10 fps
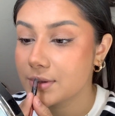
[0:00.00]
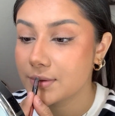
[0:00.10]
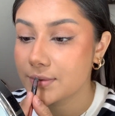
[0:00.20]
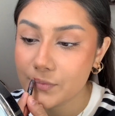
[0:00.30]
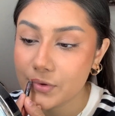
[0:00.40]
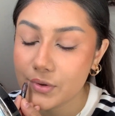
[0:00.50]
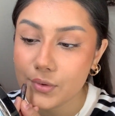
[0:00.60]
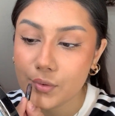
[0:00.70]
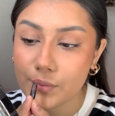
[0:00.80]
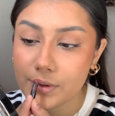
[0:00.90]
I'm gonna
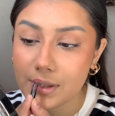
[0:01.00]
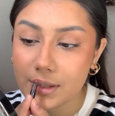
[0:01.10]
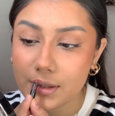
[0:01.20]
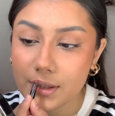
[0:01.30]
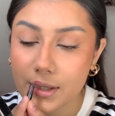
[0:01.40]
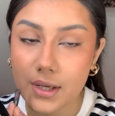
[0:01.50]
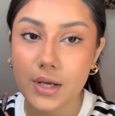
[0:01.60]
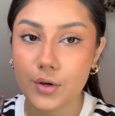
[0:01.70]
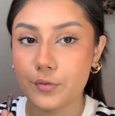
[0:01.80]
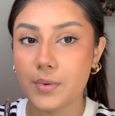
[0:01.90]
overline the heck
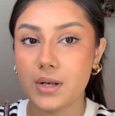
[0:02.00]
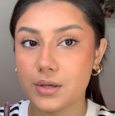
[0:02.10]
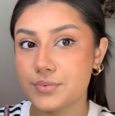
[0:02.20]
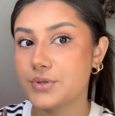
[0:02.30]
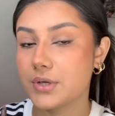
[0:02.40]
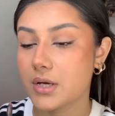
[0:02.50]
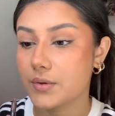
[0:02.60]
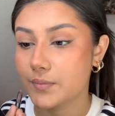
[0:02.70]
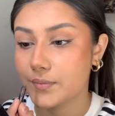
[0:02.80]
out of my lips today.